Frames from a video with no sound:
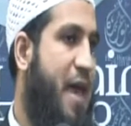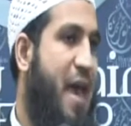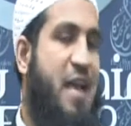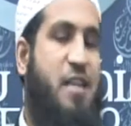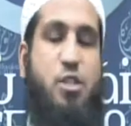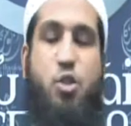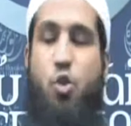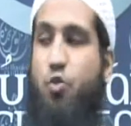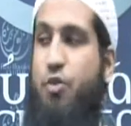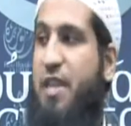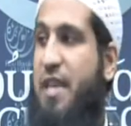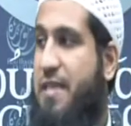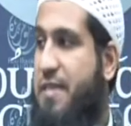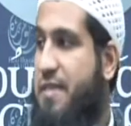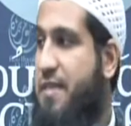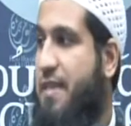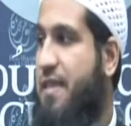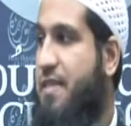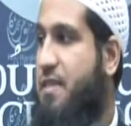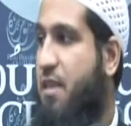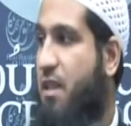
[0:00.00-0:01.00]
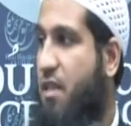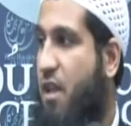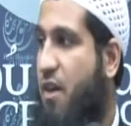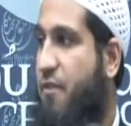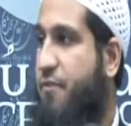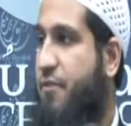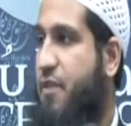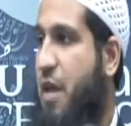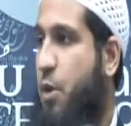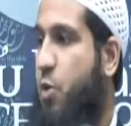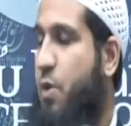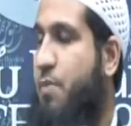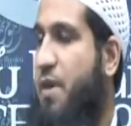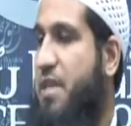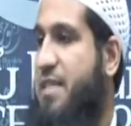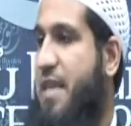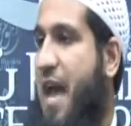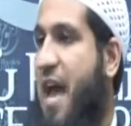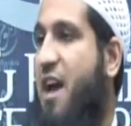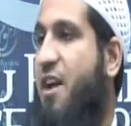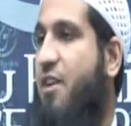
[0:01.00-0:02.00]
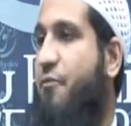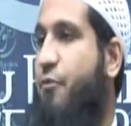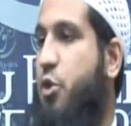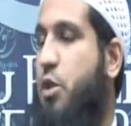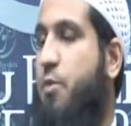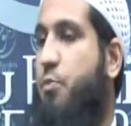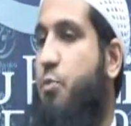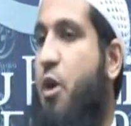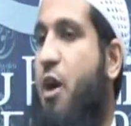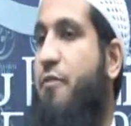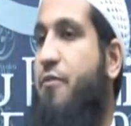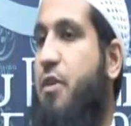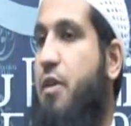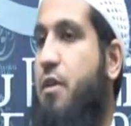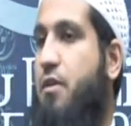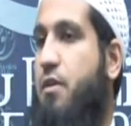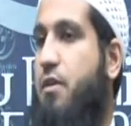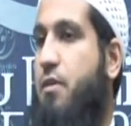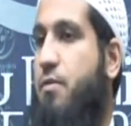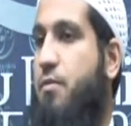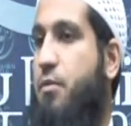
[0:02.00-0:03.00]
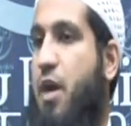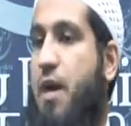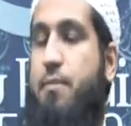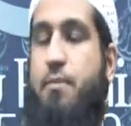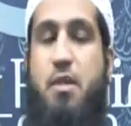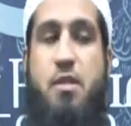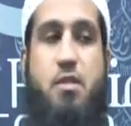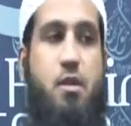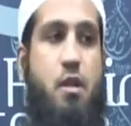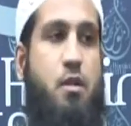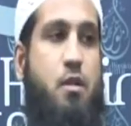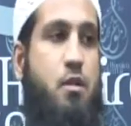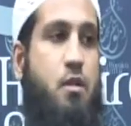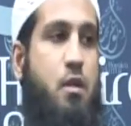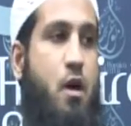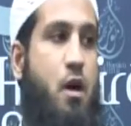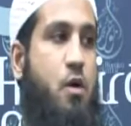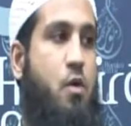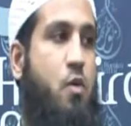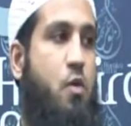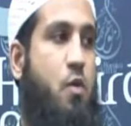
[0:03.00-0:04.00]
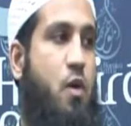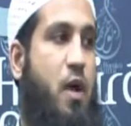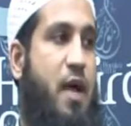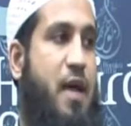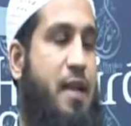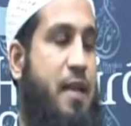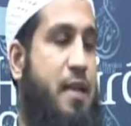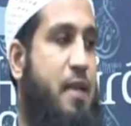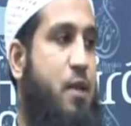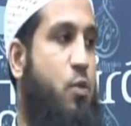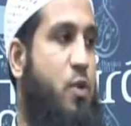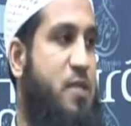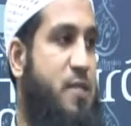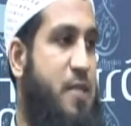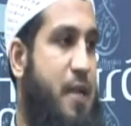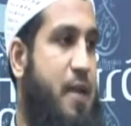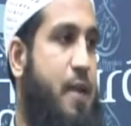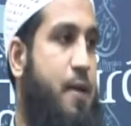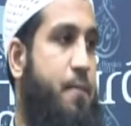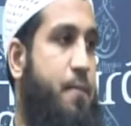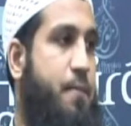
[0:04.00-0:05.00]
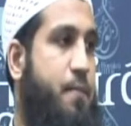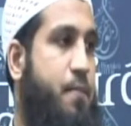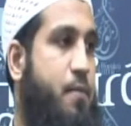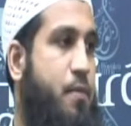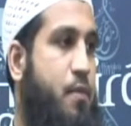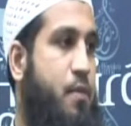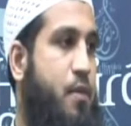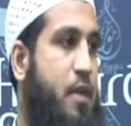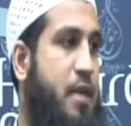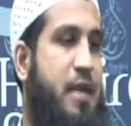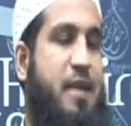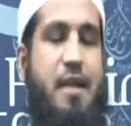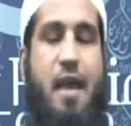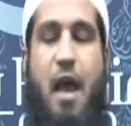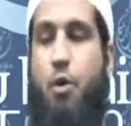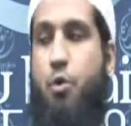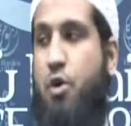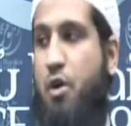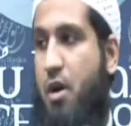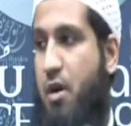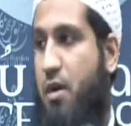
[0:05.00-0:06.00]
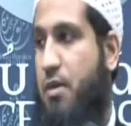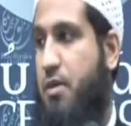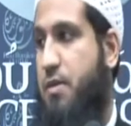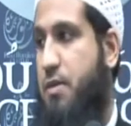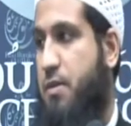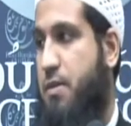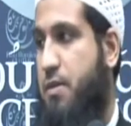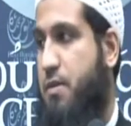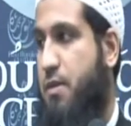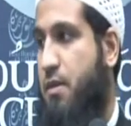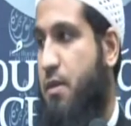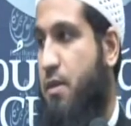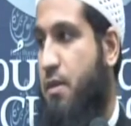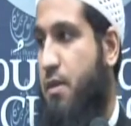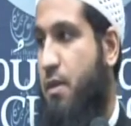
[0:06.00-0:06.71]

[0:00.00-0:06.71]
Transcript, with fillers: And so this is the love that we must have for the Prophet Muhammad sallallahu alayhi wa sallam in our hearts.